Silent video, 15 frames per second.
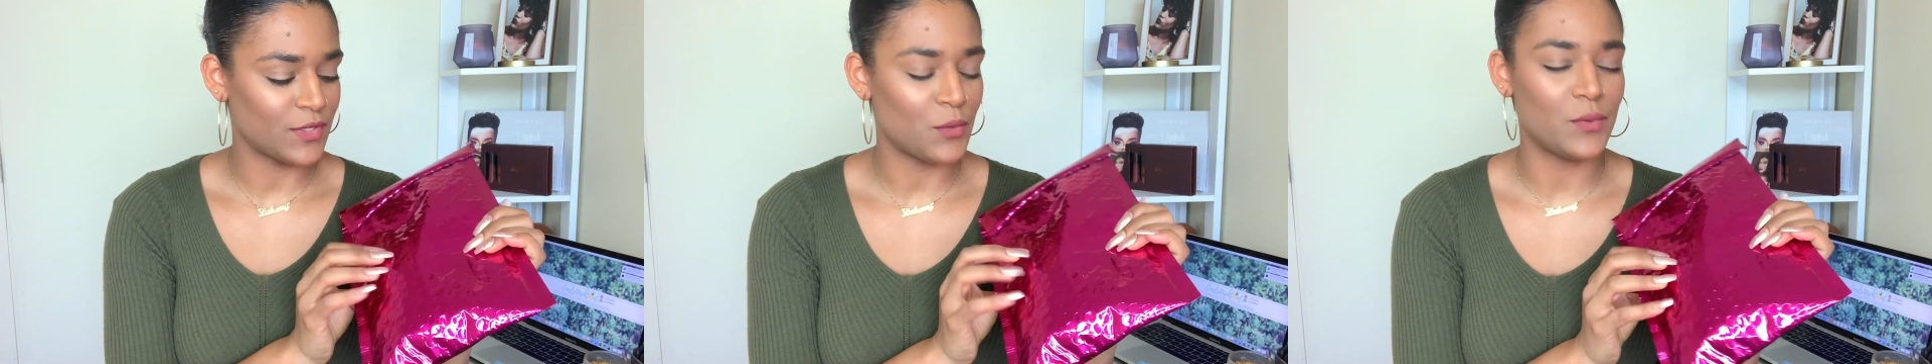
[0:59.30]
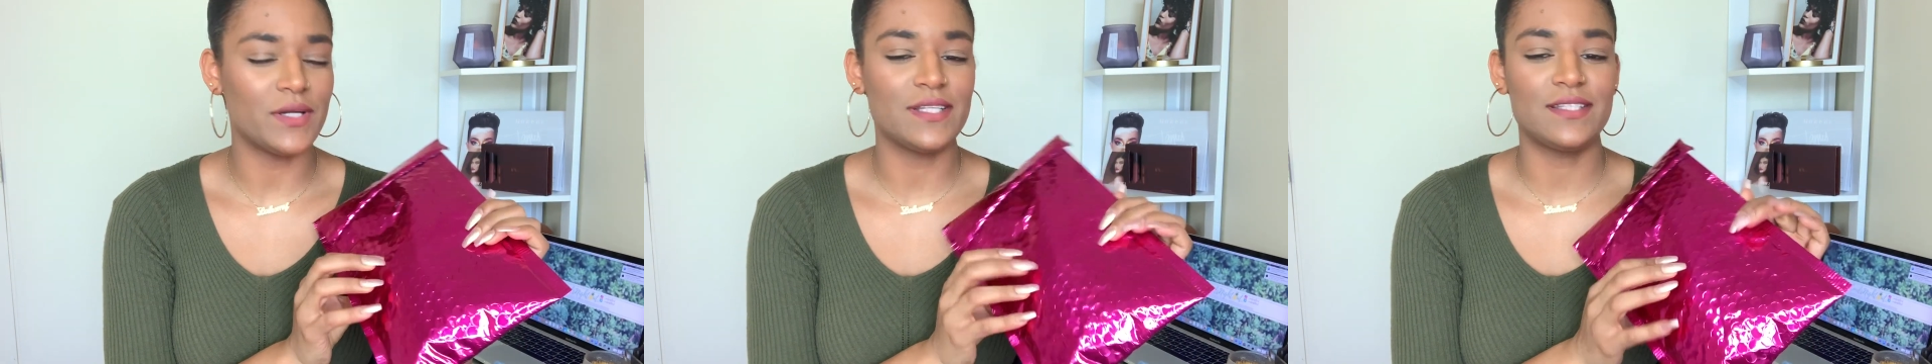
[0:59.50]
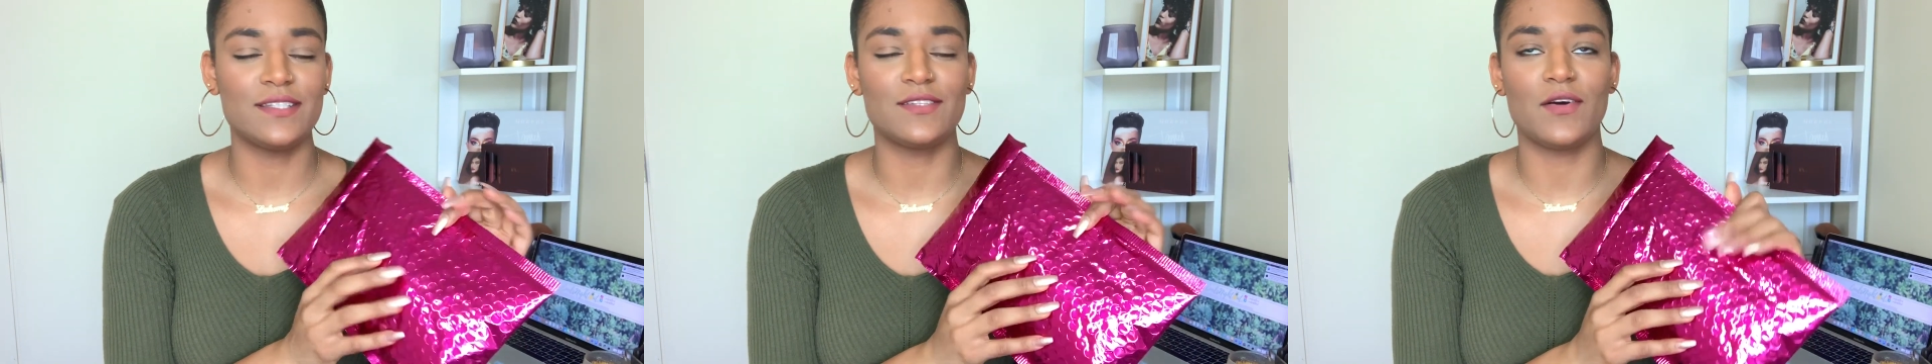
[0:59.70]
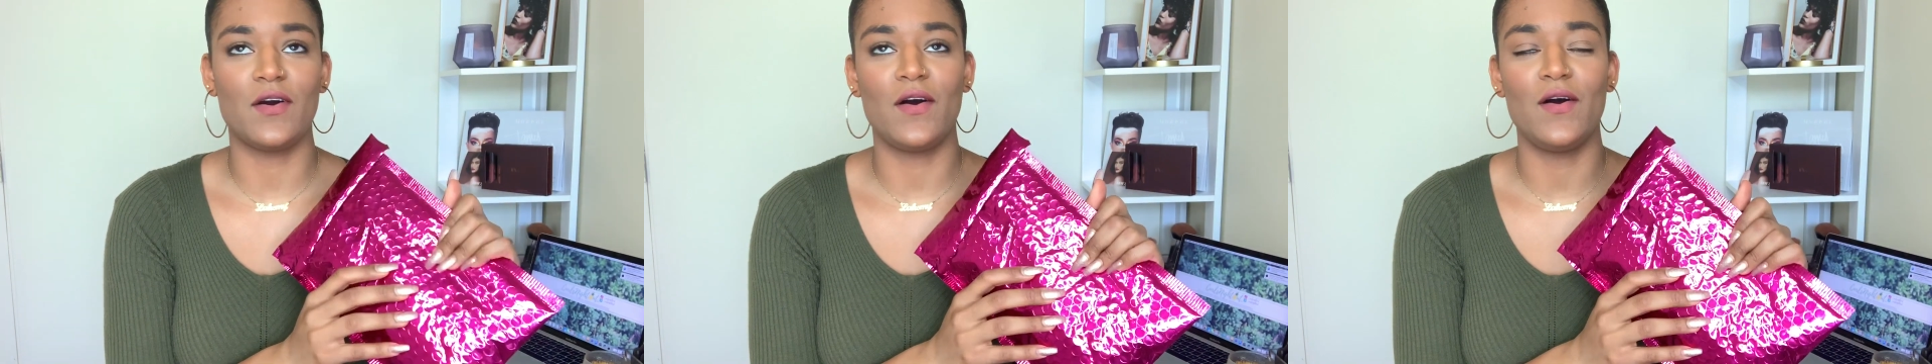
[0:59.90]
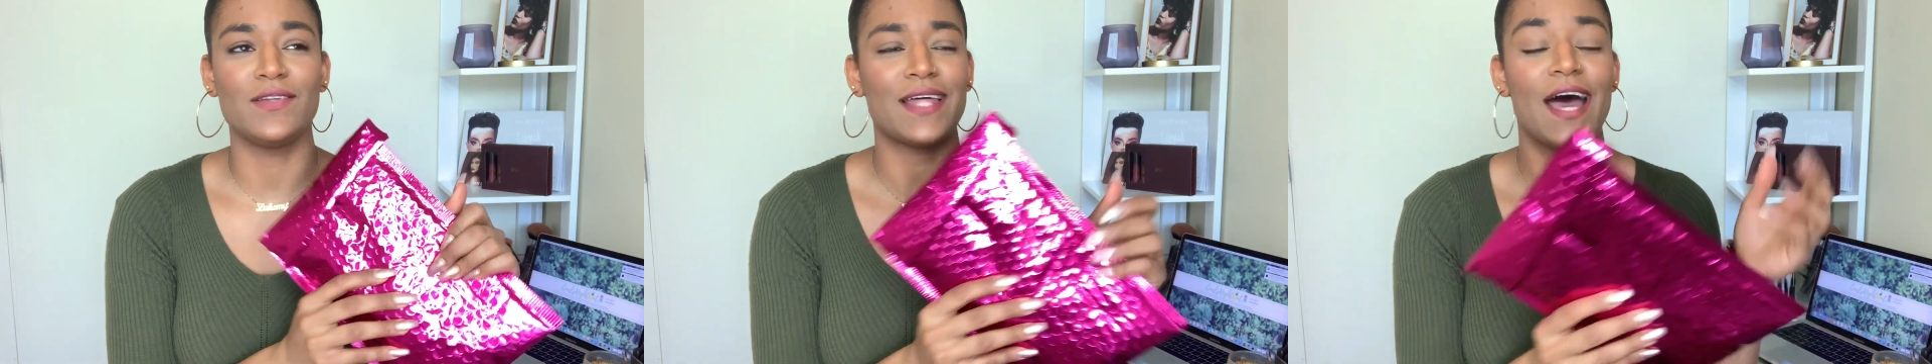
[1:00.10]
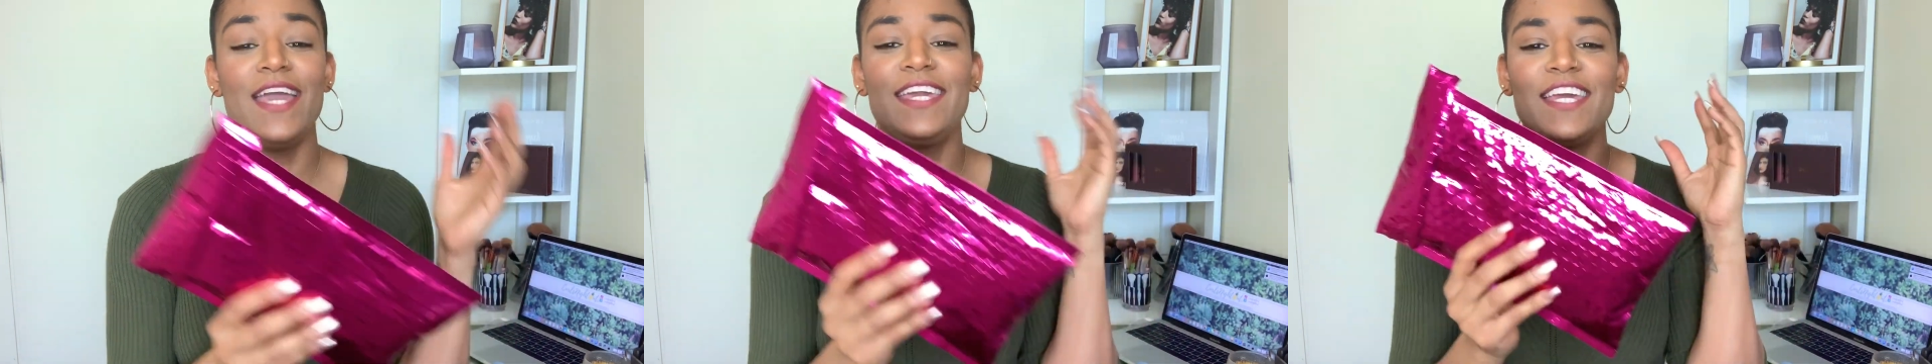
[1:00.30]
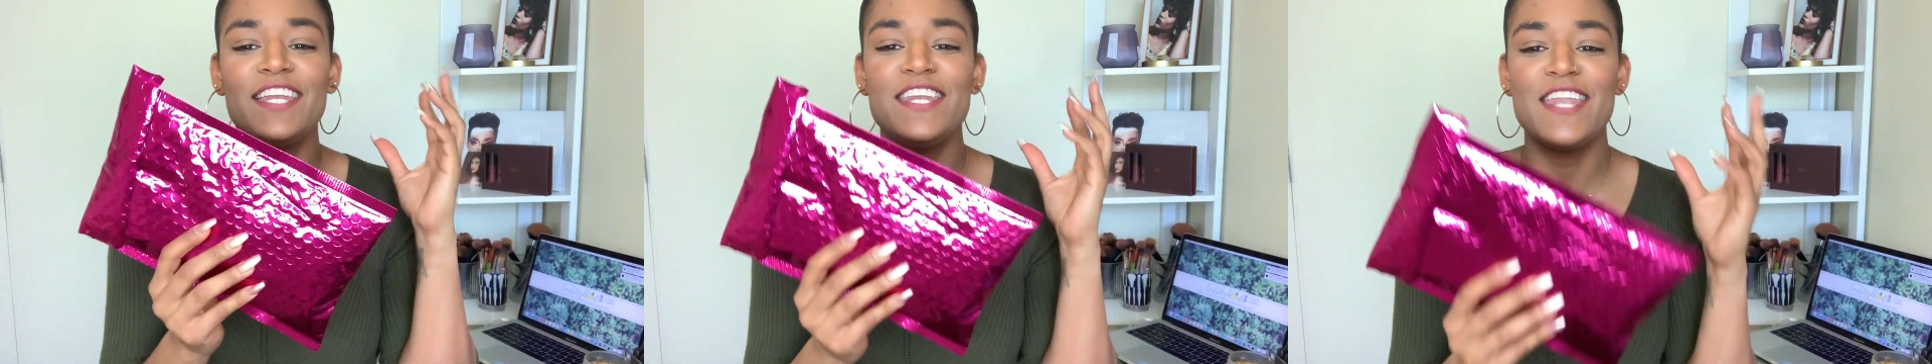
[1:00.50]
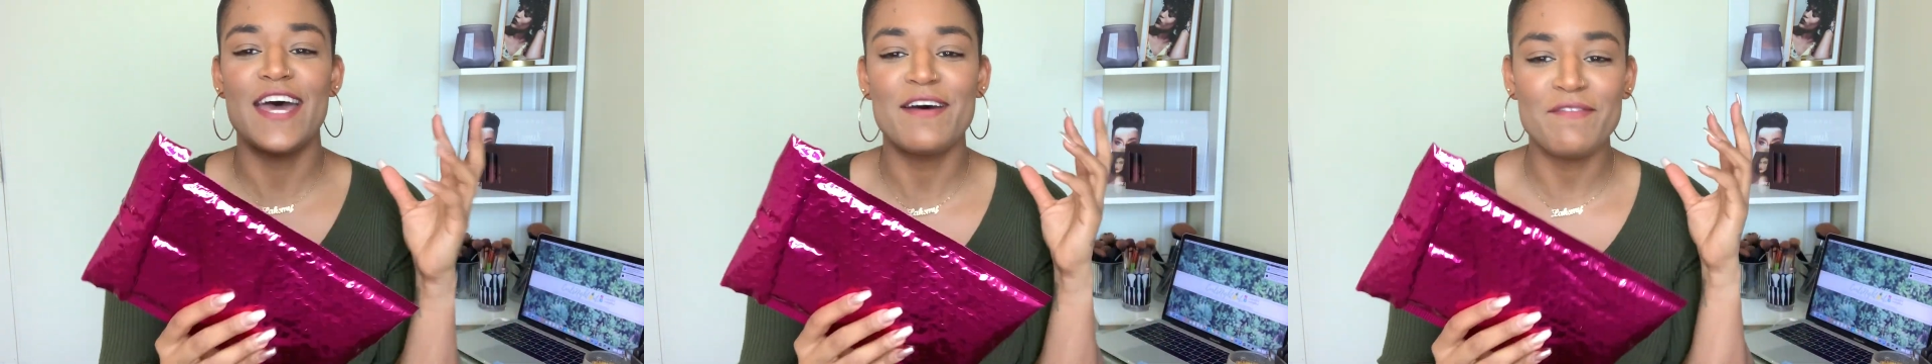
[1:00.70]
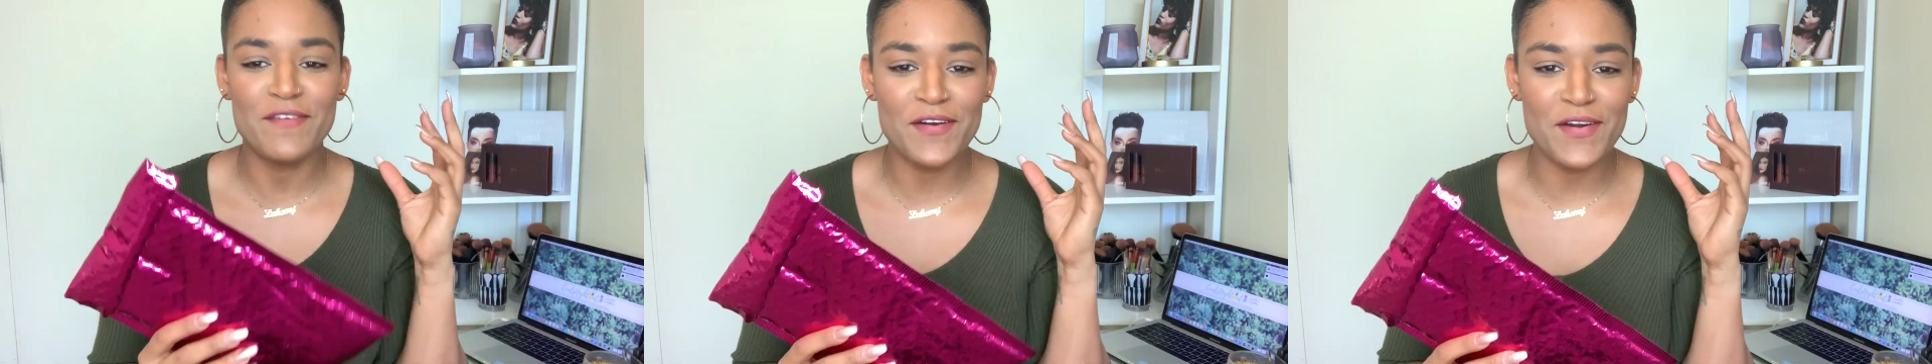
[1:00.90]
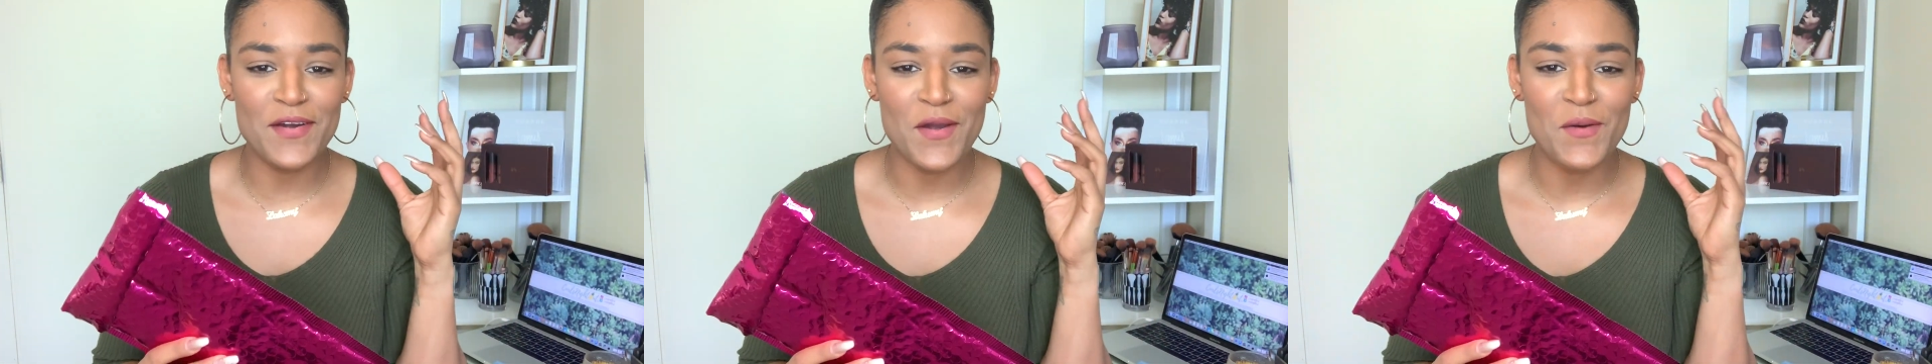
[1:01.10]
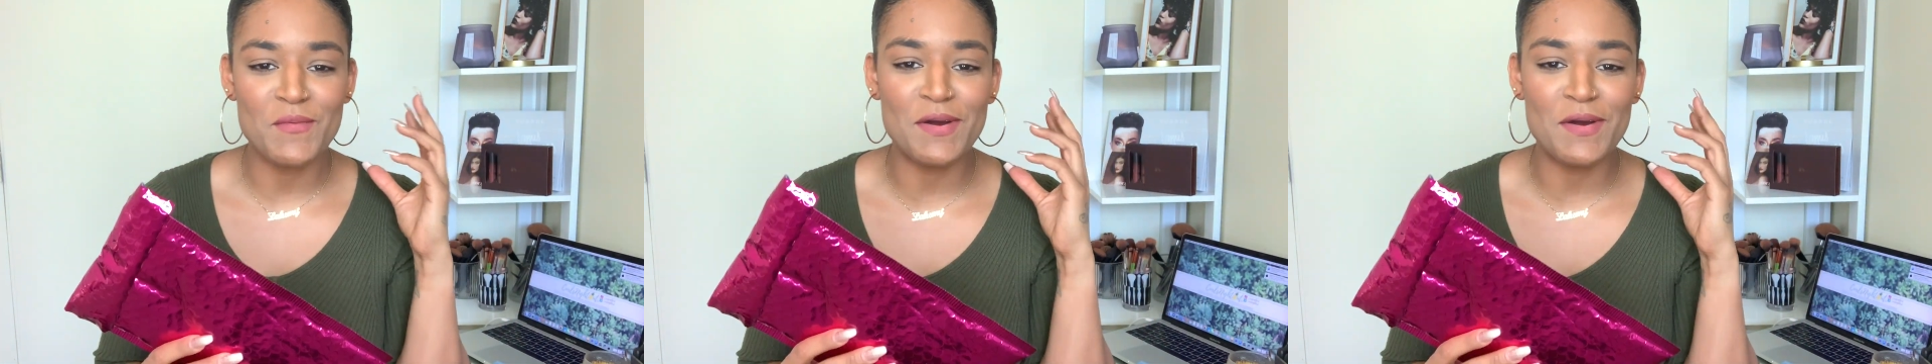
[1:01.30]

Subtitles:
what is this called? I can never